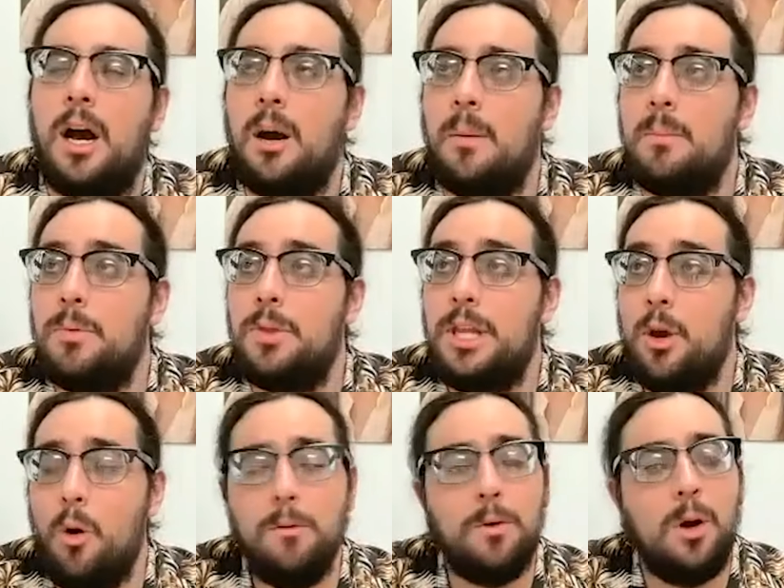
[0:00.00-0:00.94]
Um, the
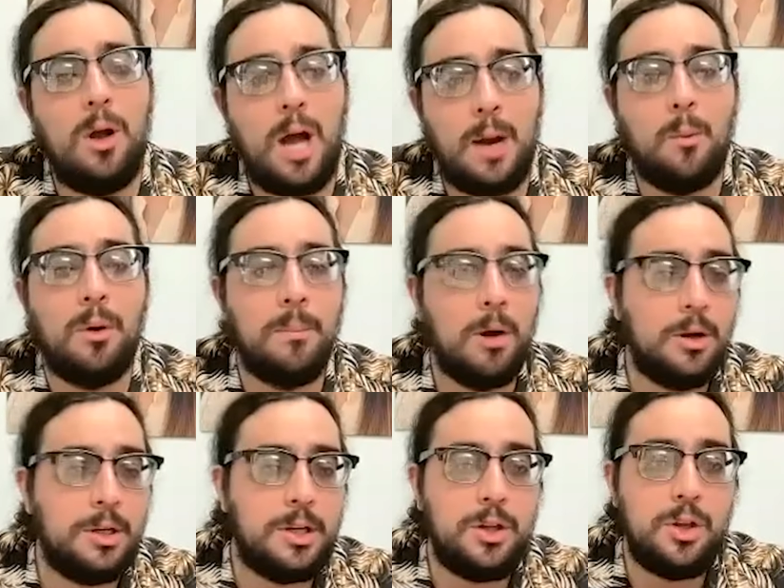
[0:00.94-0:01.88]
overall eyewear
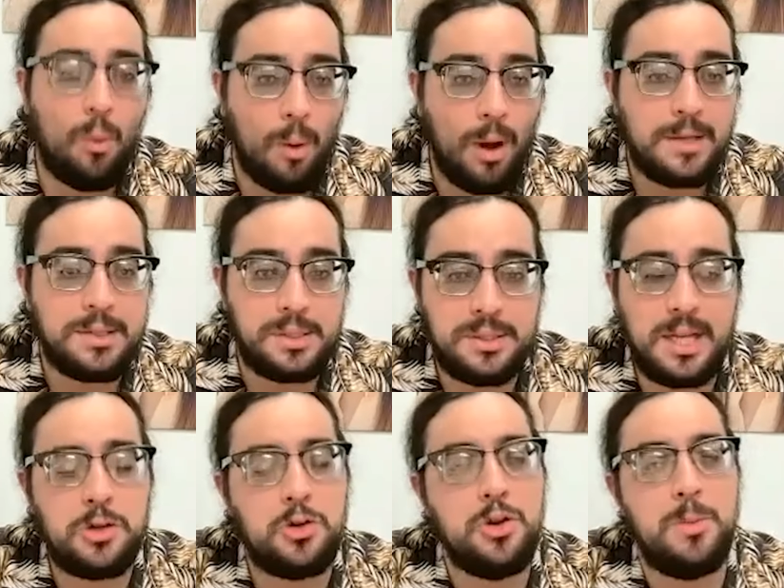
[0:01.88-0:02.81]
market in the U S is
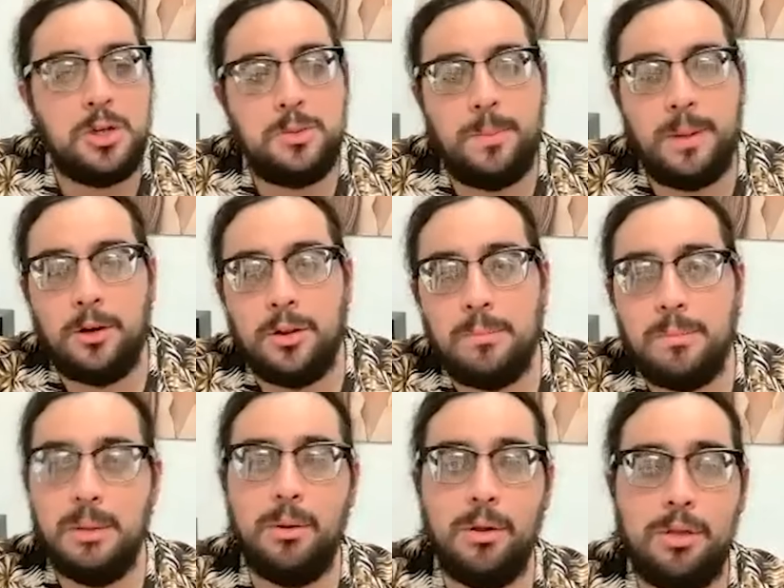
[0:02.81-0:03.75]
actually much bigger
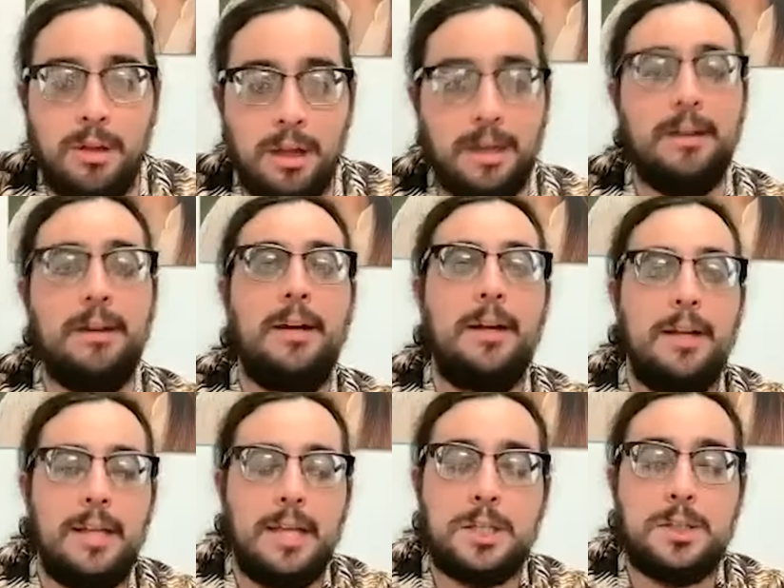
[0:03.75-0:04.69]
than people think.
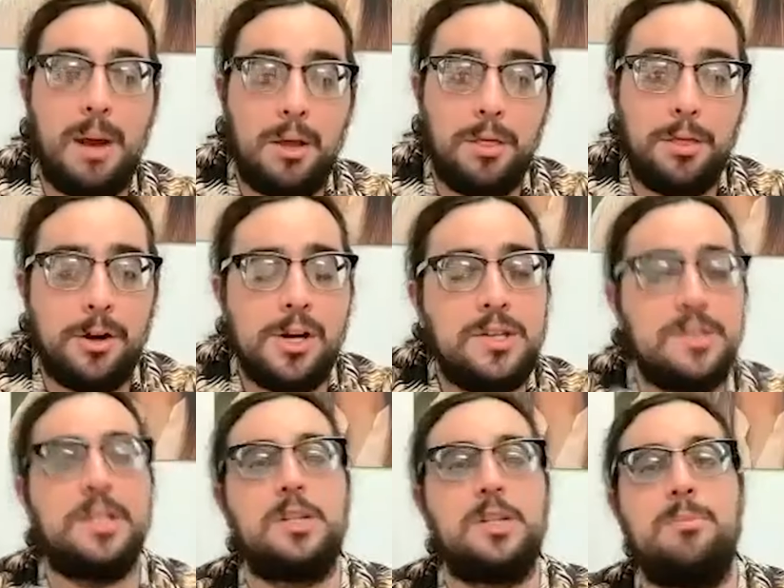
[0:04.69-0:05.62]
It's about
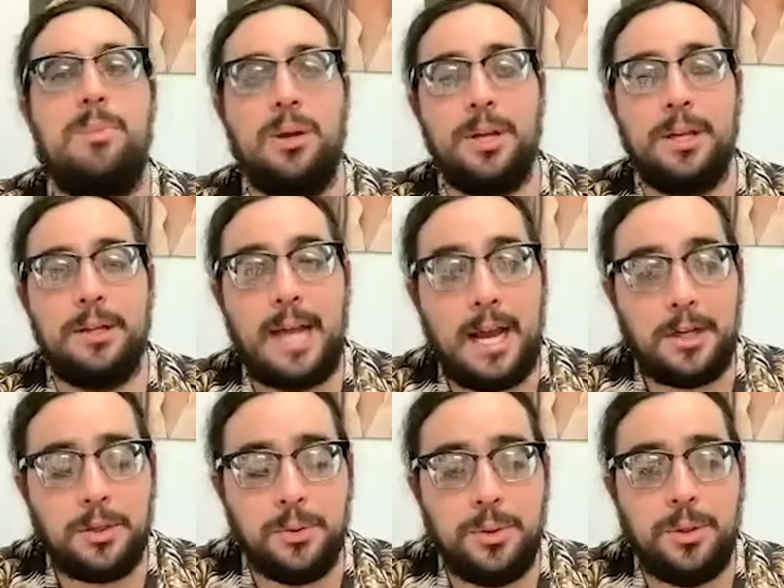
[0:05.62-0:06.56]
thirty-six billion dollars
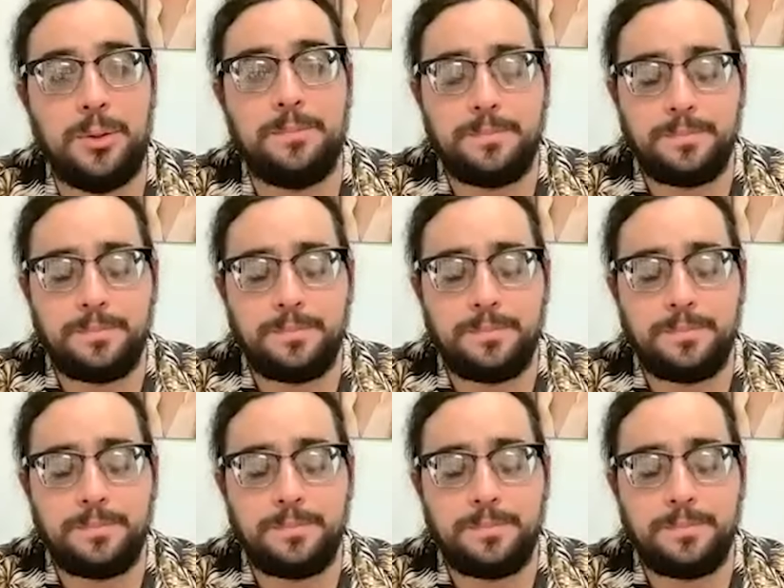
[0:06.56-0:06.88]
annual,